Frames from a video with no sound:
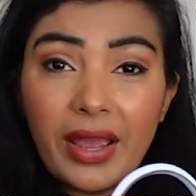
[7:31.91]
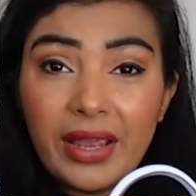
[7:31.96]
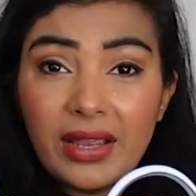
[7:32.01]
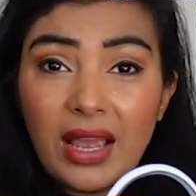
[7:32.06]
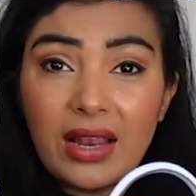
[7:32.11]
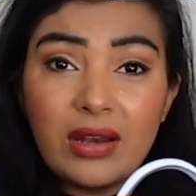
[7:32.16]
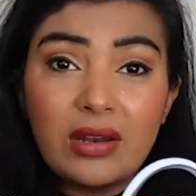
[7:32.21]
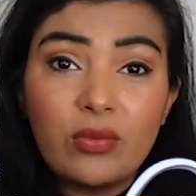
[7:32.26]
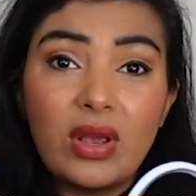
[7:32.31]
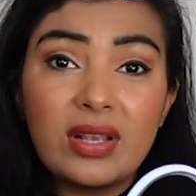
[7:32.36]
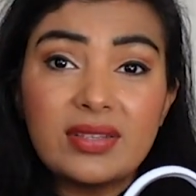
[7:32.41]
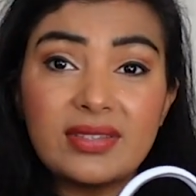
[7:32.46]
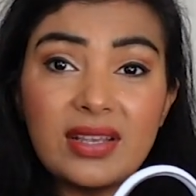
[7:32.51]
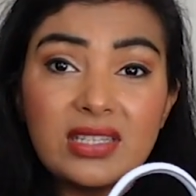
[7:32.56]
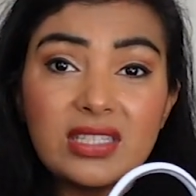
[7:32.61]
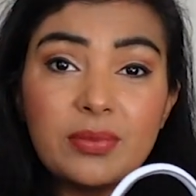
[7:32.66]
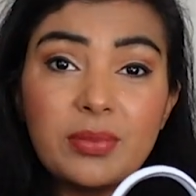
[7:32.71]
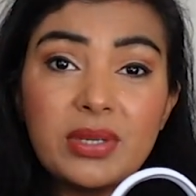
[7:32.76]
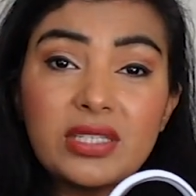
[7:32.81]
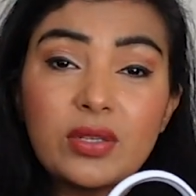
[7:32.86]
and a
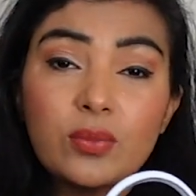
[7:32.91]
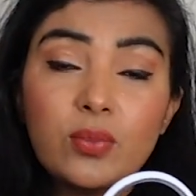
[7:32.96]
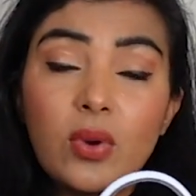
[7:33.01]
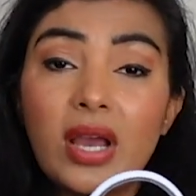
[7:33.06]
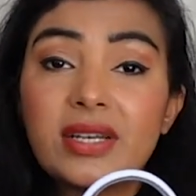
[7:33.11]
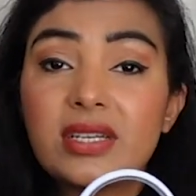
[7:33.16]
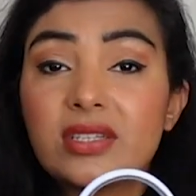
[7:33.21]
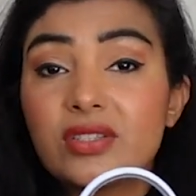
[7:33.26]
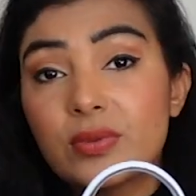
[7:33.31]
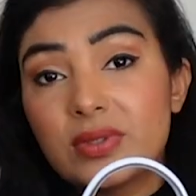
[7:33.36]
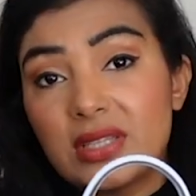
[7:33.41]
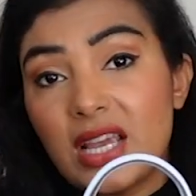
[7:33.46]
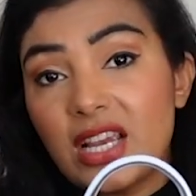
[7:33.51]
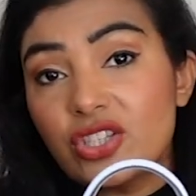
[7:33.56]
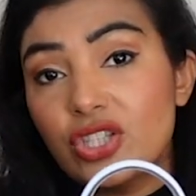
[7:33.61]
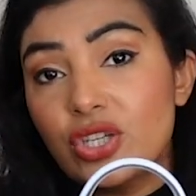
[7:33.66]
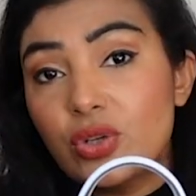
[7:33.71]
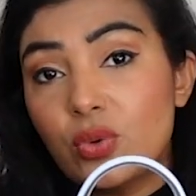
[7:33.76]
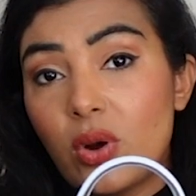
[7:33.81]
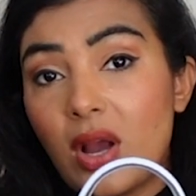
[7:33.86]
centimeter wider. So it's
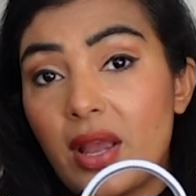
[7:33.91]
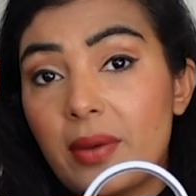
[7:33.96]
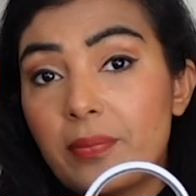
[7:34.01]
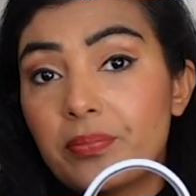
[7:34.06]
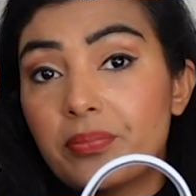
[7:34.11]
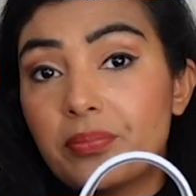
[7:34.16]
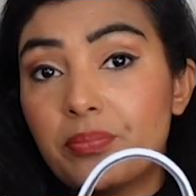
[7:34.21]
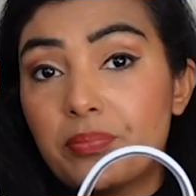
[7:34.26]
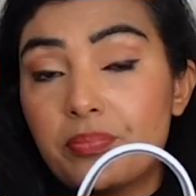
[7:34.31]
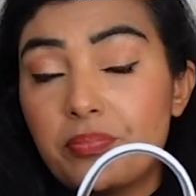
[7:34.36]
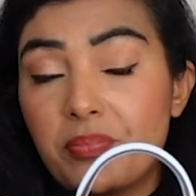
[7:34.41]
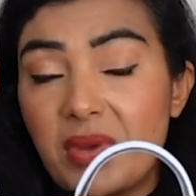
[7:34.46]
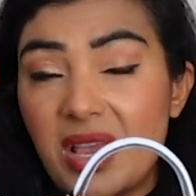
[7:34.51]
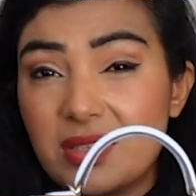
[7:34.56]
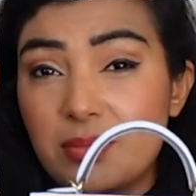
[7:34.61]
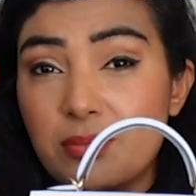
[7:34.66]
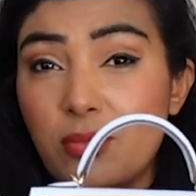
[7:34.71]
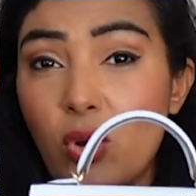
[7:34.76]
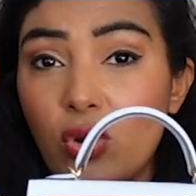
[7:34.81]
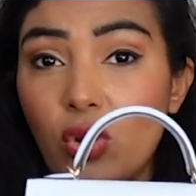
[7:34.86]
actually
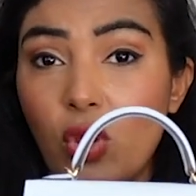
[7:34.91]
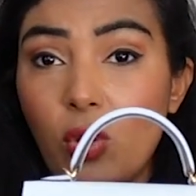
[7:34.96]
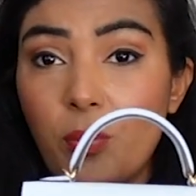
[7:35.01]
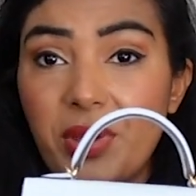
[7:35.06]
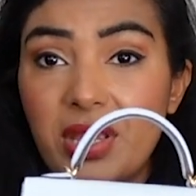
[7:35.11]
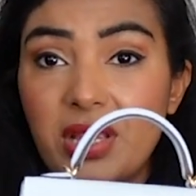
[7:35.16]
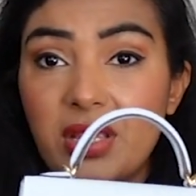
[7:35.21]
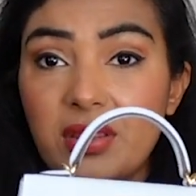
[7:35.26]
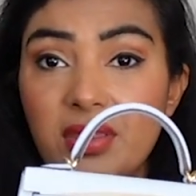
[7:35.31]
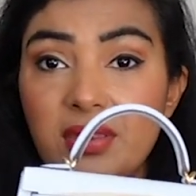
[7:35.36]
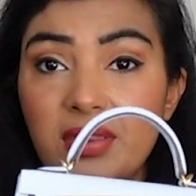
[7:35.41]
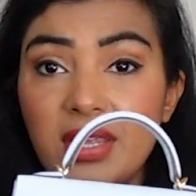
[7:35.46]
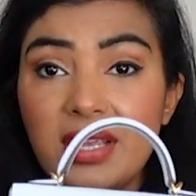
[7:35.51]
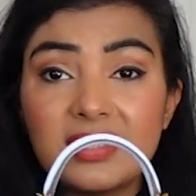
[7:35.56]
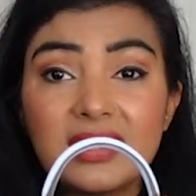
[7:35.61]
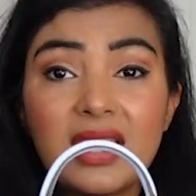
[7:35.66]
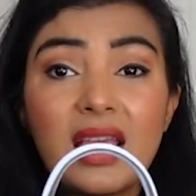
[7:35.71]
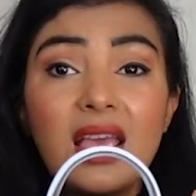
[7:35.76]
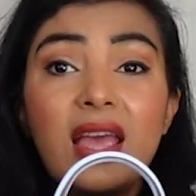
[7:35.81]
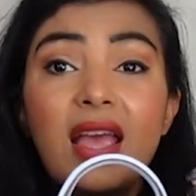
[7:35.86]
it's a lot bigger than
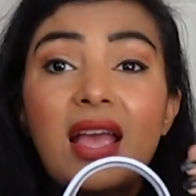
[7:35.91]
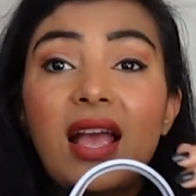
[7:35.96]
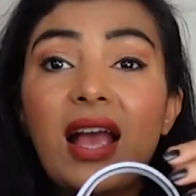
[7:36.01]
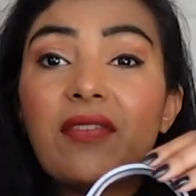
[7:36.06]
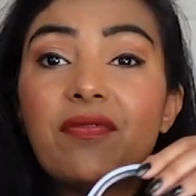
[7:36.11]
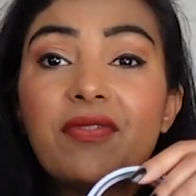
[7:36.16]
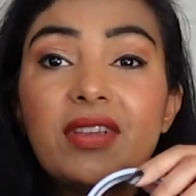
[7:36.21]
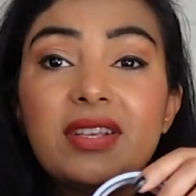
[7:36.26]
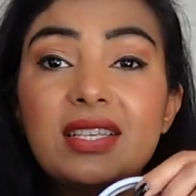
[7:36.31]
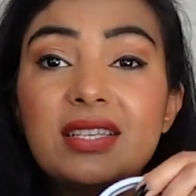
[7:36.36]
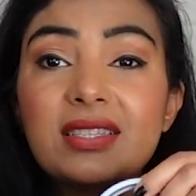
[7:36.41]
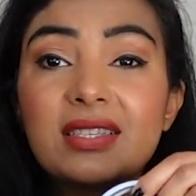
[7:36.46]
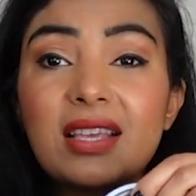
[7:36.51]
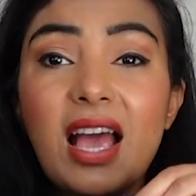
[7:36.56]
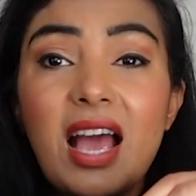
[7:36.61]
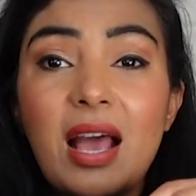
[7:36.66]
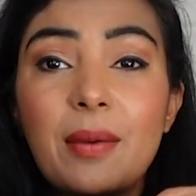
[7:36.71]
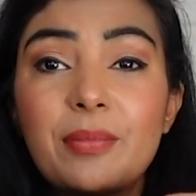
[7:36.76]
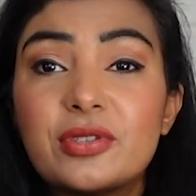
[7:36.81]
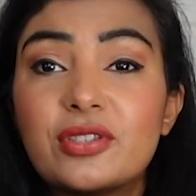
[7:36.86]
this, and this is
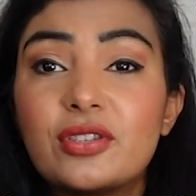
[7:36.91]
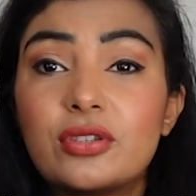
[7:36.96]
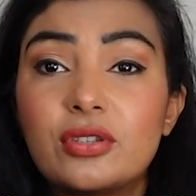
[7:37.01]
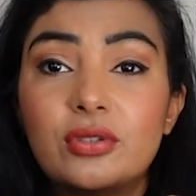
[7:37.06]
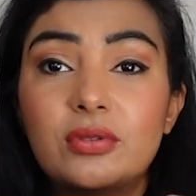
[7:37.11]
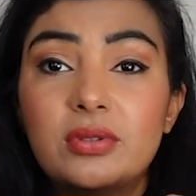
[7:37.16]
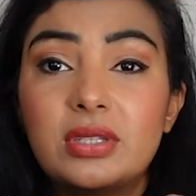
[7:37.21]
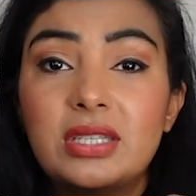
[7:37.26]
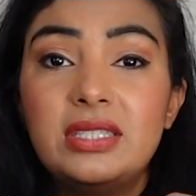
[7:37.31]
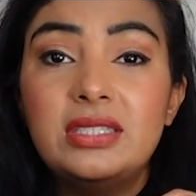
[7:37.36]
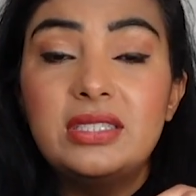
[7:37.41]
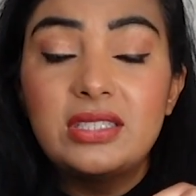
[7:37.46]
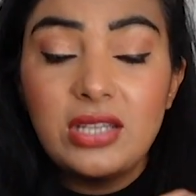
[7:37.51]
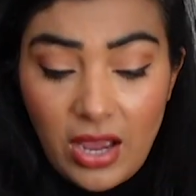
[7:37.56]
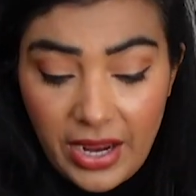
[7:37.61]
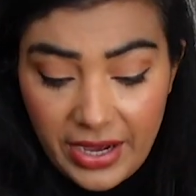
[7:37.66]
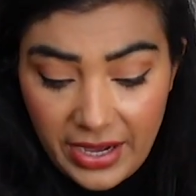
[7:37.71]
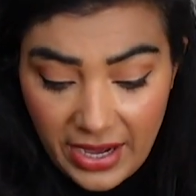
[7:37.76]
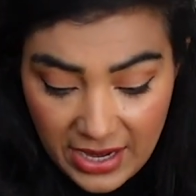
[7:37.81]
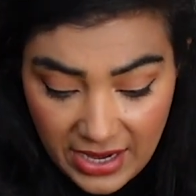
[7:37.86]
absolutely
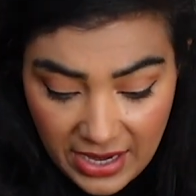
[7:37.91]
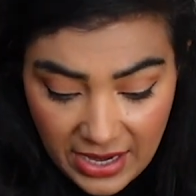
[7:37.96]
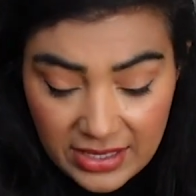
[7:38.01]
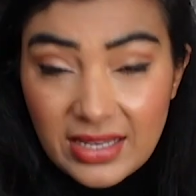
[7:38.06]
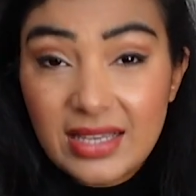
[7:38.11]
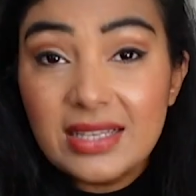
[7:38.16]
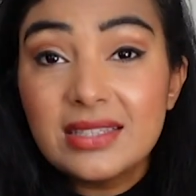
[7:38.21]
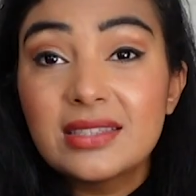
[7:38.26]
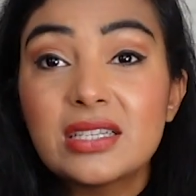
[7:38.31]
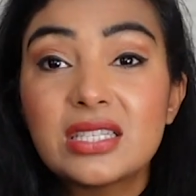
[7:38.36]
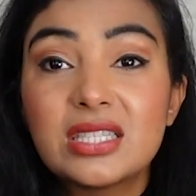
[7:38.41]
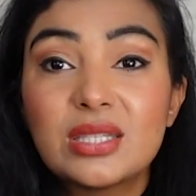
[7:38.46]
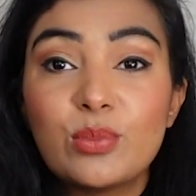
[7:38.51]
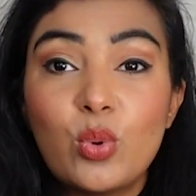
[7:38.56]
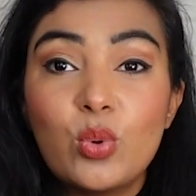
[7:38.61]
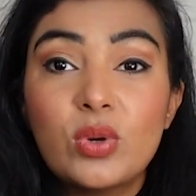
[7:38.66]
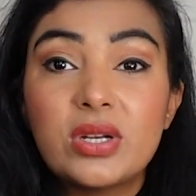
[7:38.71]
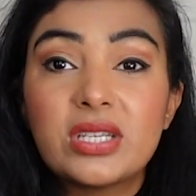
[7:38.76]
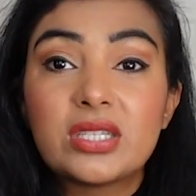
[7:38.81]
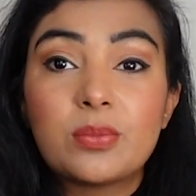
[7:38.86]
tiny. It is the
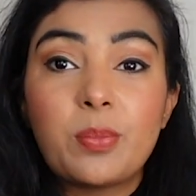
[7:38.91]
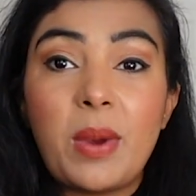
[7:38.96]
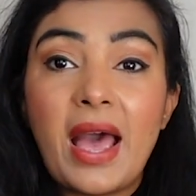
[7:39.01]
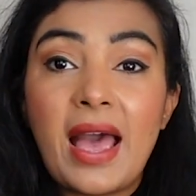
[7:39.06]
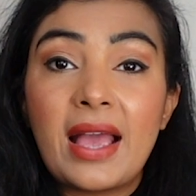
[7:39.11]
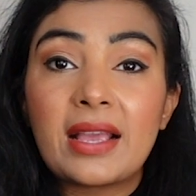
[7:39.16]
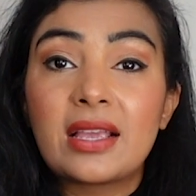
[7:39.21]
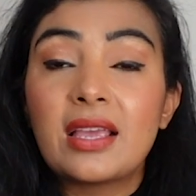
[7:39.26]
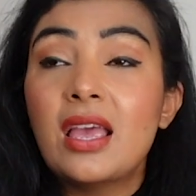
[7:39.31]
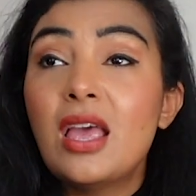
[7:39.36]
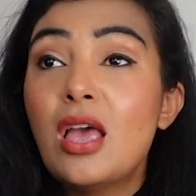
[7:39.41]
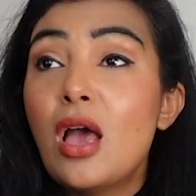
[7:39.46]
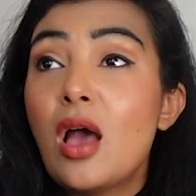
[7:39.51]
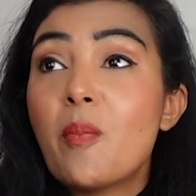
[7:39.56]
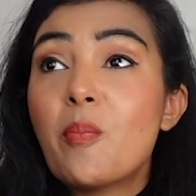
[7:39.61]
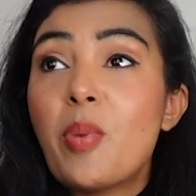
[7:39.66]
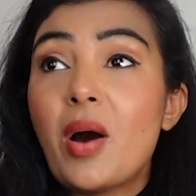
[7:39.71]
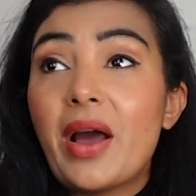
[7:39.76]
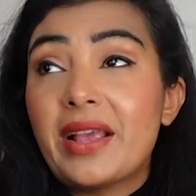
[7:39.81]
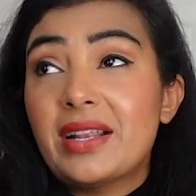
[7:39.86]
smallest bag,
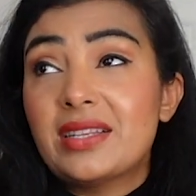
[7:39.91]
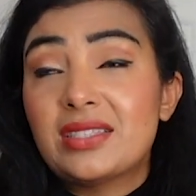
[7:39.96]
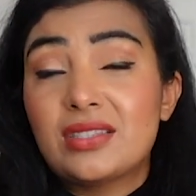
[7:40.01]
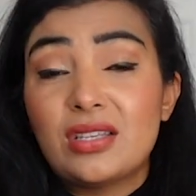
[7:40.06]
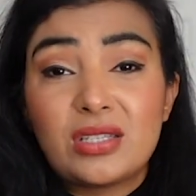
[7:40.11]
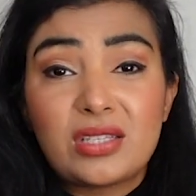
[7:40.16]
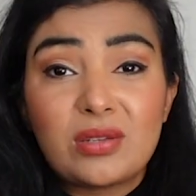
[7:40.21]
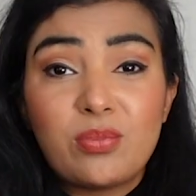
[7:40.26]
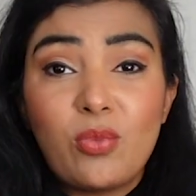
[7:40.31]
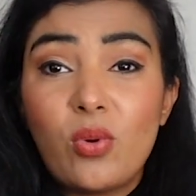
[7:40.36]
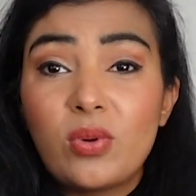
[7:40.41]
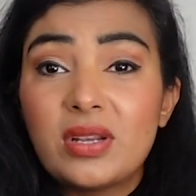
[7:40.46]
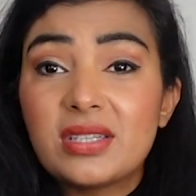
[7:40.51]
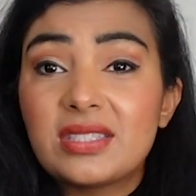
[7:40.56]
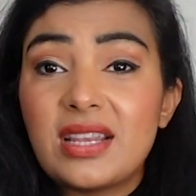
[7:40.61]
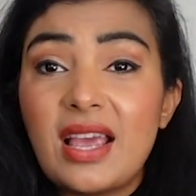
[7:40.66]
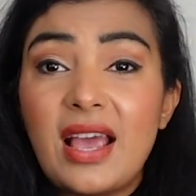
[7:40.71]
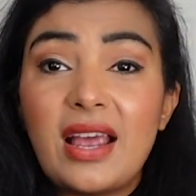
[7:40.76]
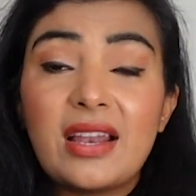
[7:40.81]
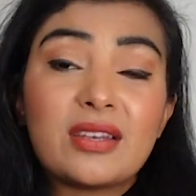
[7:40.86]
but it's the
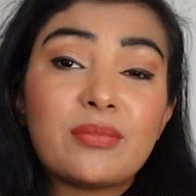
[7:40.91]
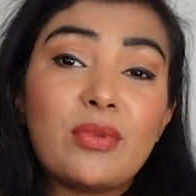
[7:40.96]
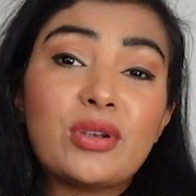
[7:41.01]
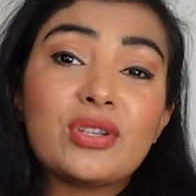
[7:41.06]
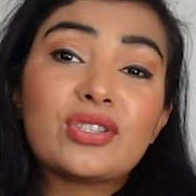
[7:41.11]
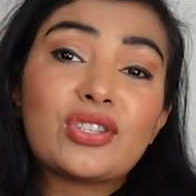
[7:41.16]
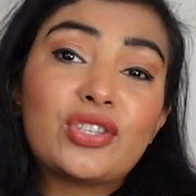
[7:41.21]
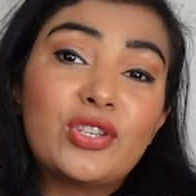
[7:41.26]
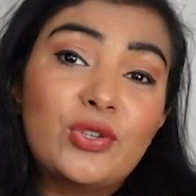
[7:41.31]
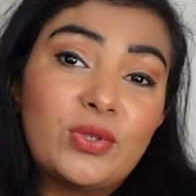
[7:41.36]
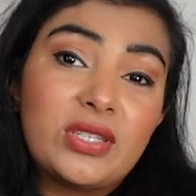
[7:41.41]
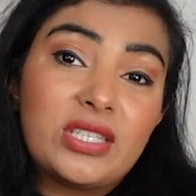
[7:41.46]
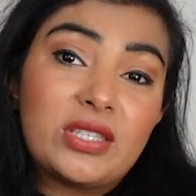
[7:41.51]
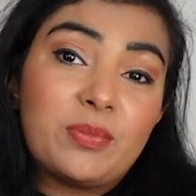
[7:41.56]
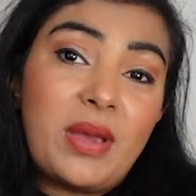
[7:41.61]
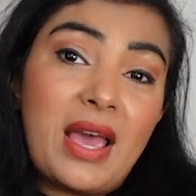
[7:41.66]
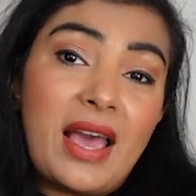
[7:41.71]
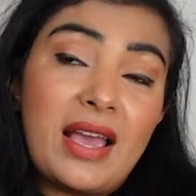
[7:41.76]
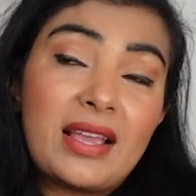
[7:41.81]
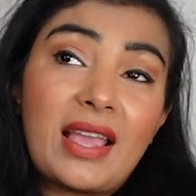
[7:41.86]
smallest and most cutest
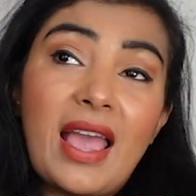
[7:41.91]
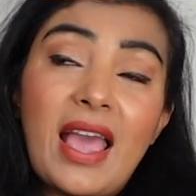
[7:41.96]
bag.